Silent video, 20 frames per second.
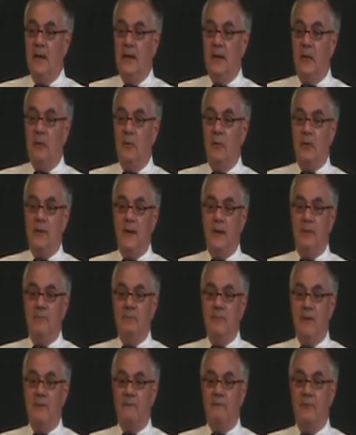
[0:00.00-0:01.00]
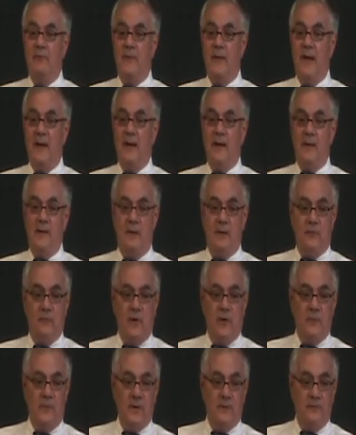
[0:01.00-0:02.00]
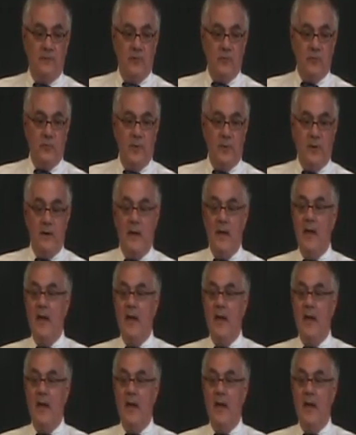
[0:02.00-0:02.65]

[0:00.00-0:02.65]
that will keep them from getting in this trouble in the first place.